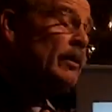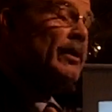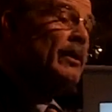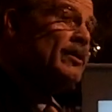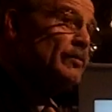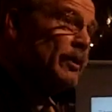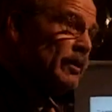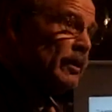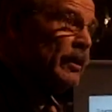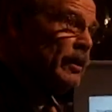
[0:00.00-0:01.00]
when Ian
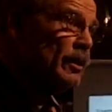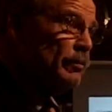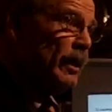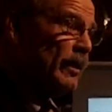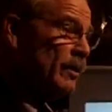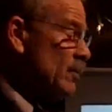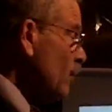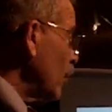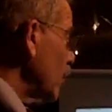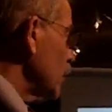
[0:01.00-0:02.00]
Smith declared independence
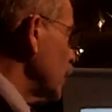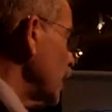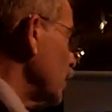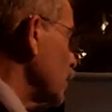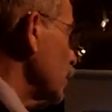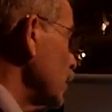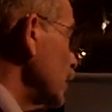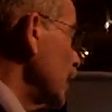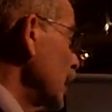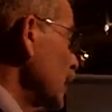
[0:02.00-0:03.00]
all the way
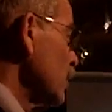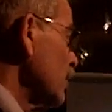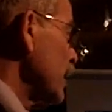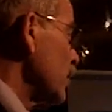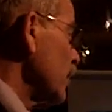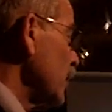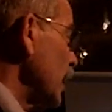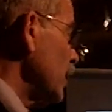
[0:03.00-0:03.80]
through November of